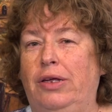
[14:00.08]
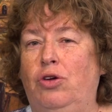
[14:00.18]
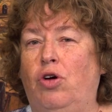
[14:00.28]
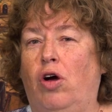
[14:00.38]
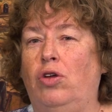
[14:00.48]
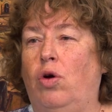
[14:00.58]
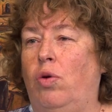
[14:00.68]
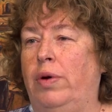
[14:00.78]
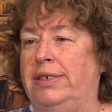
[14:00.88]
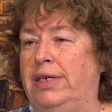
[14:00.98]
You can't
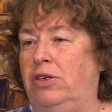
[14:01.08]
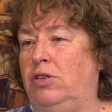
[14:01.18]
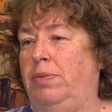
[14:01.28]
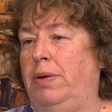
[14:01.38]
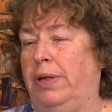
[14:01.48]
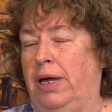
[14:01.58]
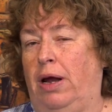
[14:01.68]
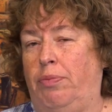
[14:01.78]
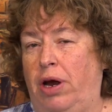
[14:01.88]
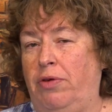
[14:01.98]
always say to the people, can
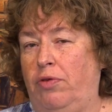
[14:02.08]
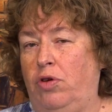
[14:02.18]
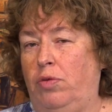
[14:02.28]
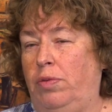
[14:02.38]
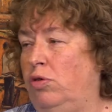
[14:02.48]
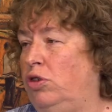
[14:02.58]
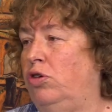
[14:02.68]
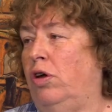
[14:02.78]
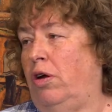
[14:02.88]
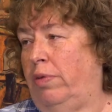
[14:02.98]
I pray for you? Because you
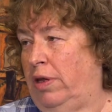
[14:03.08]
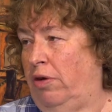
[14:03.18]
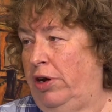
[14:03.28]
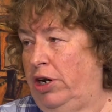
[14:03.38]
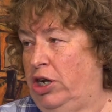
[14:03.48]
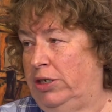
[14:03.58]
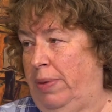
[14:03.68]
don't know what their religious